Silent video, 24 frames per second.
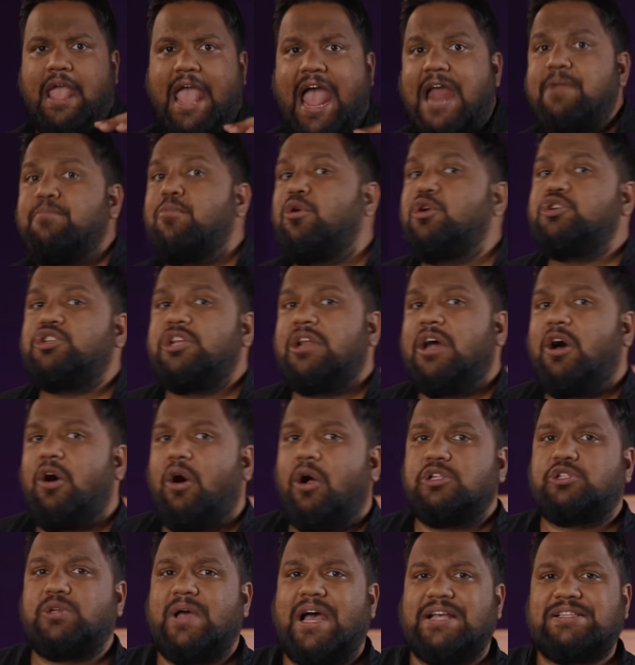And Motorola
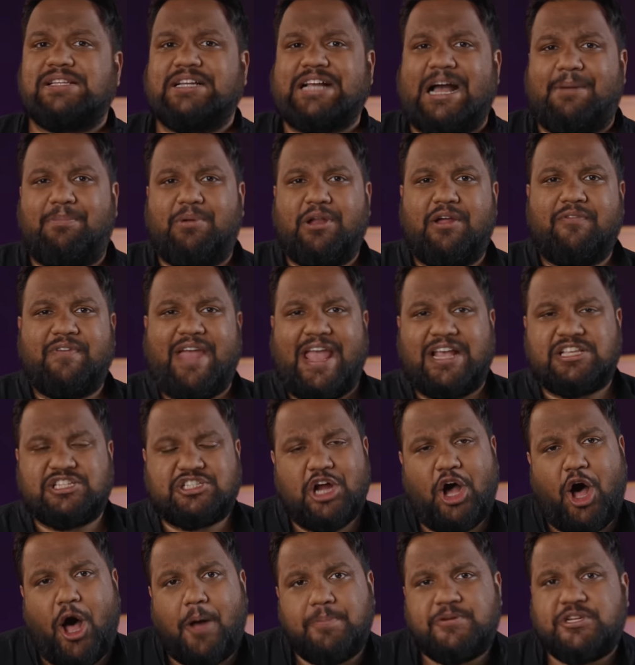also has a couple of extra
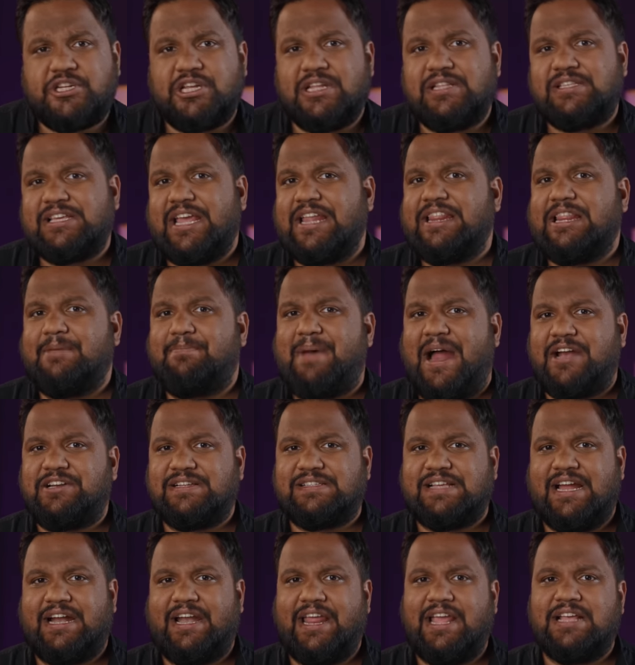options in the battery
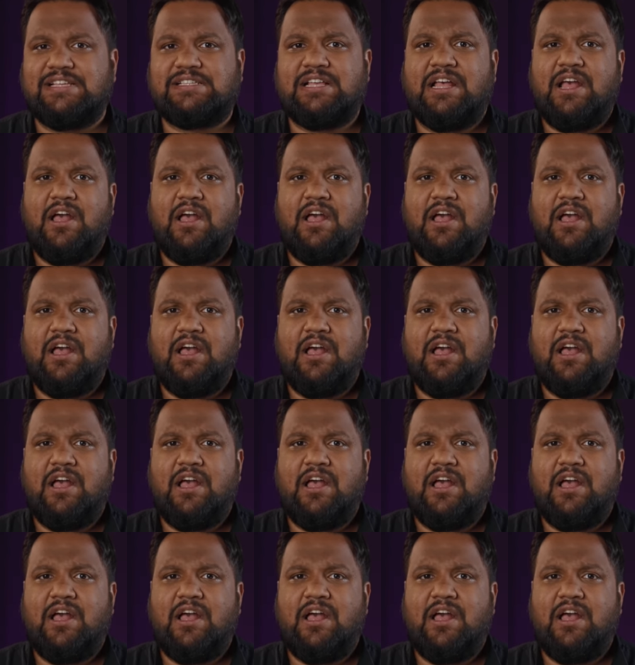settings